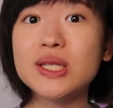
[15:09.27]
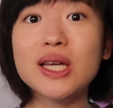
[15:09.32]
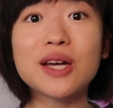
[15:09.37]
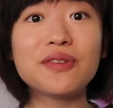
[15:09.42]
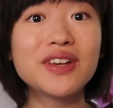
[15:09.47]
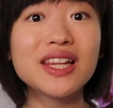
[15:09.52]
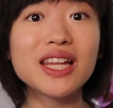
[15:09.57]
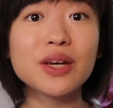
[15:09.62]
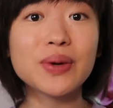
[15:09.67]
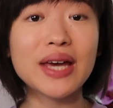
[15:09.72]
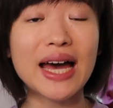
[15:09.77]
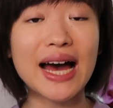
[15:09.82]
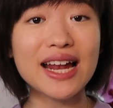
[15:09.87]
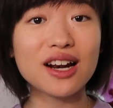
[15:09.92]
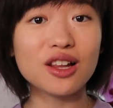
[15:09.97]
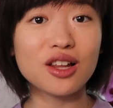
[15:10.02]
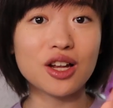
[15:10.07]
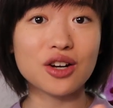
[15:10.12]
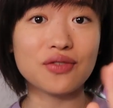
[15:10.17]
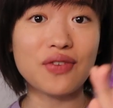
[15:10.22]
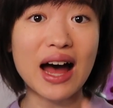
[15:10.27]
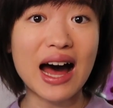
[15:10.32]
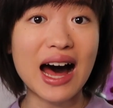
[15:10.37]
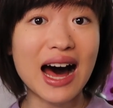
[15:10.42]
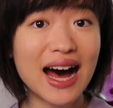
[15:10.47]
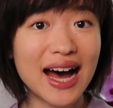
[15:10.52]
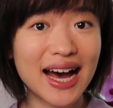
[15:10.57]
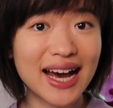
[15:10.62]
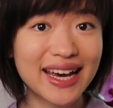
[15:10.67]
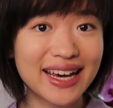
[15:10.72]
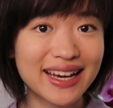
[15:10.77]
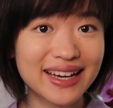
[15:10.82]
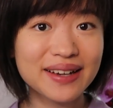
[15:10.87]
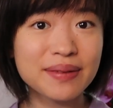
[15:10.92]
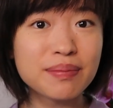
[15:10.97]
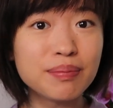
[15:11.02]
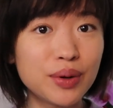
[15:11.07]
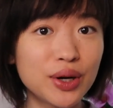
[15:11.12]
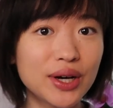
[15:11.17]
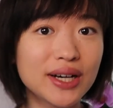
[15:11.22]
So I feel like we had a lot of high
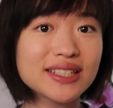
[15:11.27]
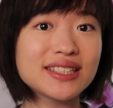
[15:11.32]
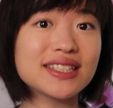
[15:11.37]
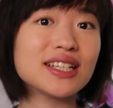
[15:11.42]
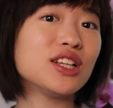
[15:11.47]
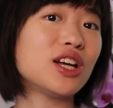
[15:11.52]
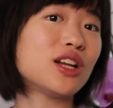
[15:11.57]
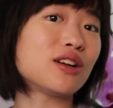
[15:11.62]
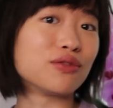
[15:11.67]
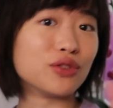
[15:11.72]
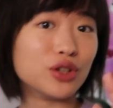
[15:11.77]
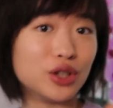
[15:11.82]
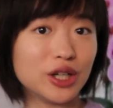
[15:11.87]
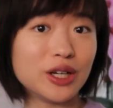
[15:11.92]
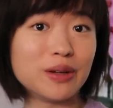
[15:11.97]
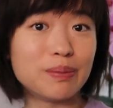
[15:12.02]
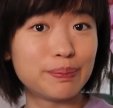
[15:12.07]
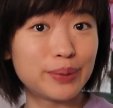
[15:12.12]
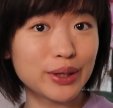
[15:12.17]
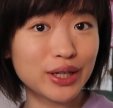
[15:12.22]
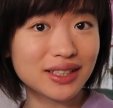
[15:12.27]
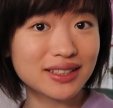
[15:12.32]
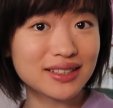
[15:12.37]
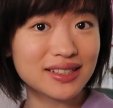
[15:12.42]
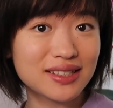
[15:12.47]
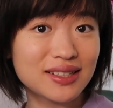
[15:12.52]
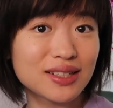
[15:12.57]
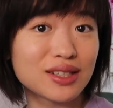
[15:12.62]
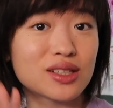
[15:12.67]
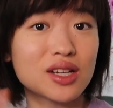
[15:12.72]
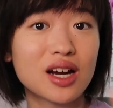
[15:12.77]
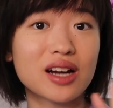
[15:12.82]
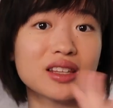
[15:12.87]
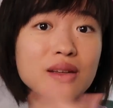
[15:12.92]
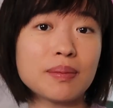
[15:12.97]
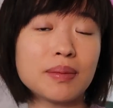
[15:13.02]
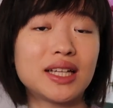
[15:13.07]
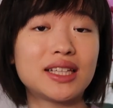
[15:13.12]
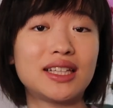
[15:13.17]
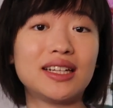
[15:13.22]
books, a lot of good books to start
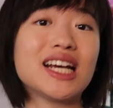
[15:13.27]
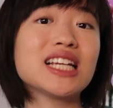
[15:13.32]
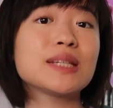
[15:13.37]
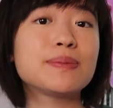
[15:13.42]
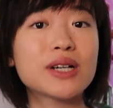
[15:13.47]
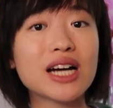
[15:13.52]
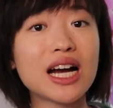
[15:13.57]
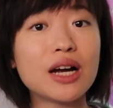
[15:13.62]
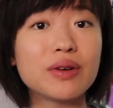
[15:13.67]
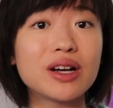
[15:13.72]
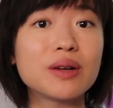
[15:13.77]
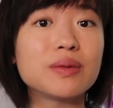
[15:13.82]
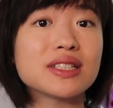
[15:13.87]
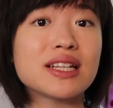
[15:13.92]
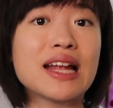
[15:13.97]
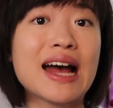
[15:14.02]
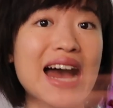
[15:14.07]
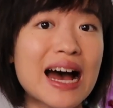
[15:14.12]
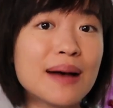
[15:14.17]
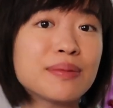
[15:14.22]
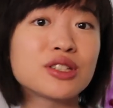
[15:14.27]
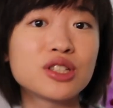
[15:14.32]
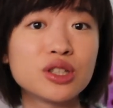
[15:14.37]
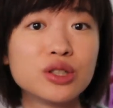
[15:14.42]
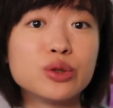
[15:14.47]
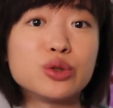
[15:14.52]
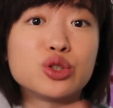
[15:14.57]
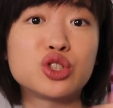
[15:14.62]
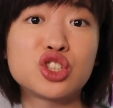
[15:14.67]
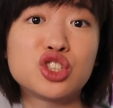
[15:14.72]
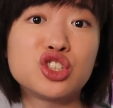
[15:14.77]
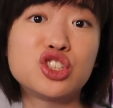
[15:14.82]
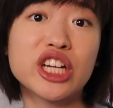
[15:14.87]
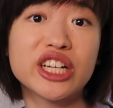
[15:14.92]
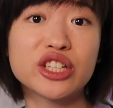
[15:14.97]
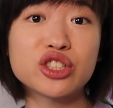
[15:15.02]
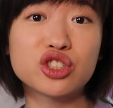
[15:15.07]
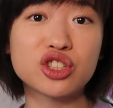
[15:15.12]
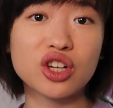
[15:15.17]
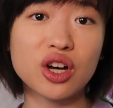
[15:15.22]
the month. The next book I read was an absolute
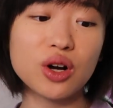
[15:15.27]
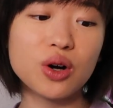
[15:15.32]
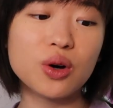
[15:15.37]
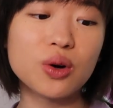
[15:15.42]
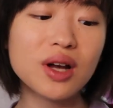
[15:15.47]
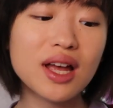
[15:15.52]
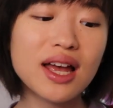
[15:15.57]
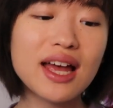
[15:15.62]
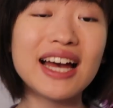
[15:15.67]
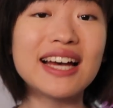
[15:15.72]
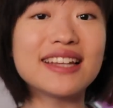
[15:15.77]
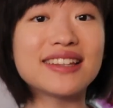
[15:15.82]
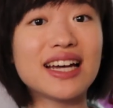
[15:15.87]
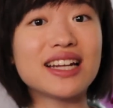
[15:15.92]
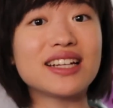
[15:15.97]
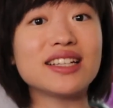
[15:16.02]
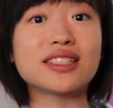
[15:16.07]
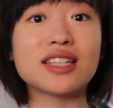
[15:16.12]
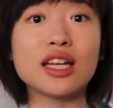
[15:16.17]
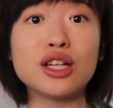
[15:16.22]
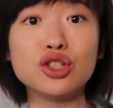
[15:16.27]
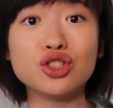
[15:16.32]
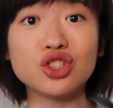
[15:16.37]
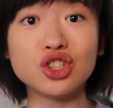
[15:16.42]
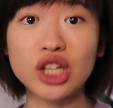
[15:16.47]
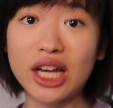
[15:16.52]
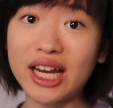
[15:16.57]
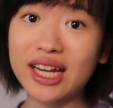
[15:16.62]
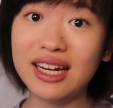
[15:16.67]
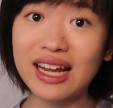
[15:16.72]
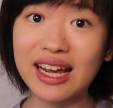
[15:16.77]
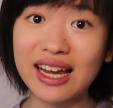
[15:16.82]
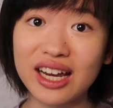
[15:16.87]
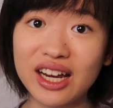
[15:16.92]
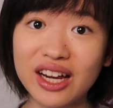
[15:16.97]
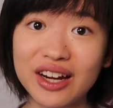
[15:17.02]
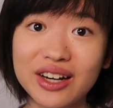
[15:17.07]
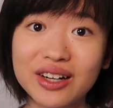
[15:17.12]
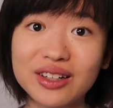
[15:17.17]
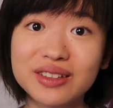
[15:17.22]
shit show, and that is Jane
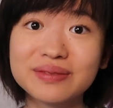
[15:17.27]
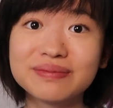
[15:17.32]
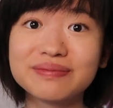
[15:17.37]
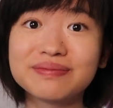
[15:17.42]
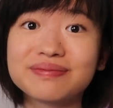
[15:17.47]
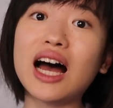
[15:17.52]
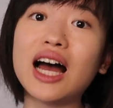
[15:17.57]
Eyre.